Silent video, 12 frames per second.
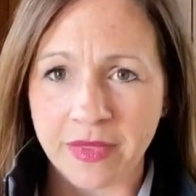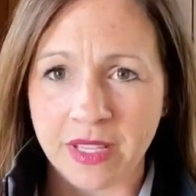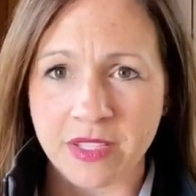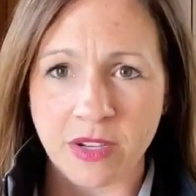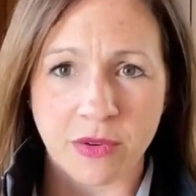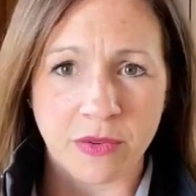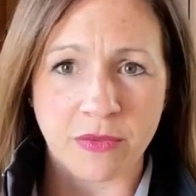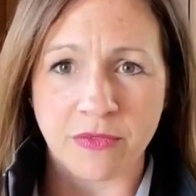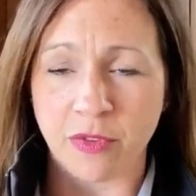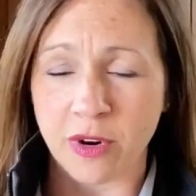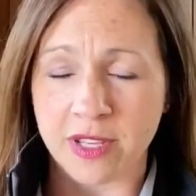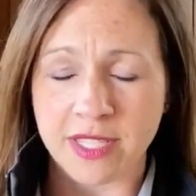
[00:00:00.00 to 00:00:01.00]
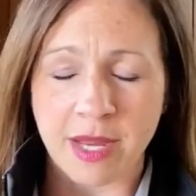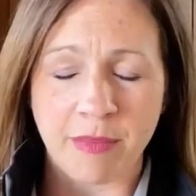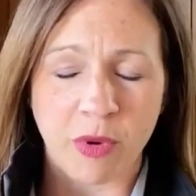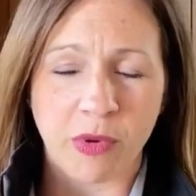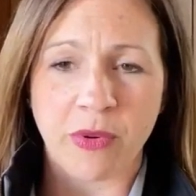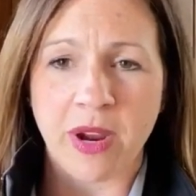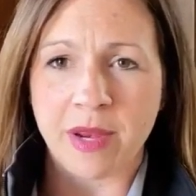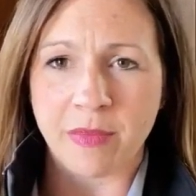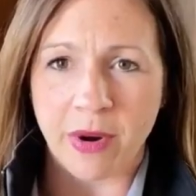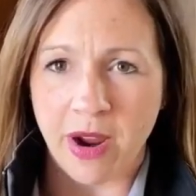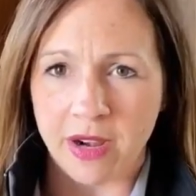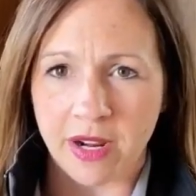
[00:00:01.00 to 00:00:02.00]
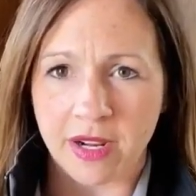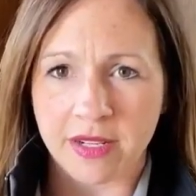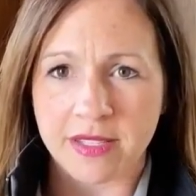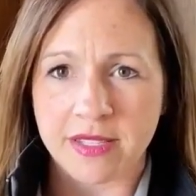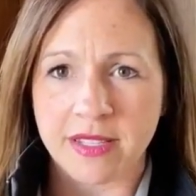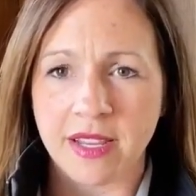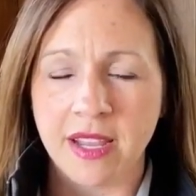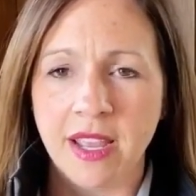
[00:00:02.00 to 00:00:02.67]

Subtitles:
So for example, grain products,